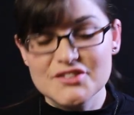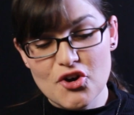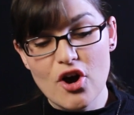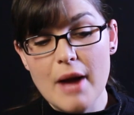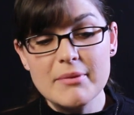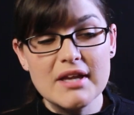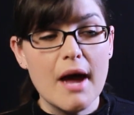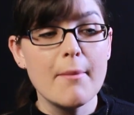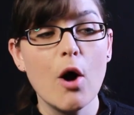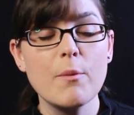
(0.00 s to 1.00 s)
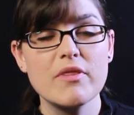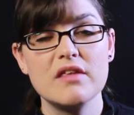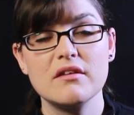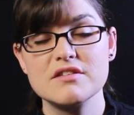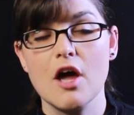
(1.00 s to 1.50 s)
so I mean, I'm hoping
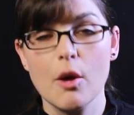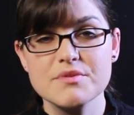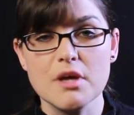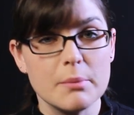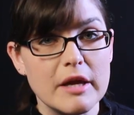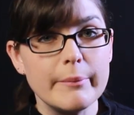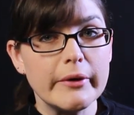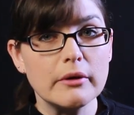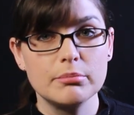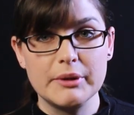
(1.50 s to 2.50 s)
that does help some people,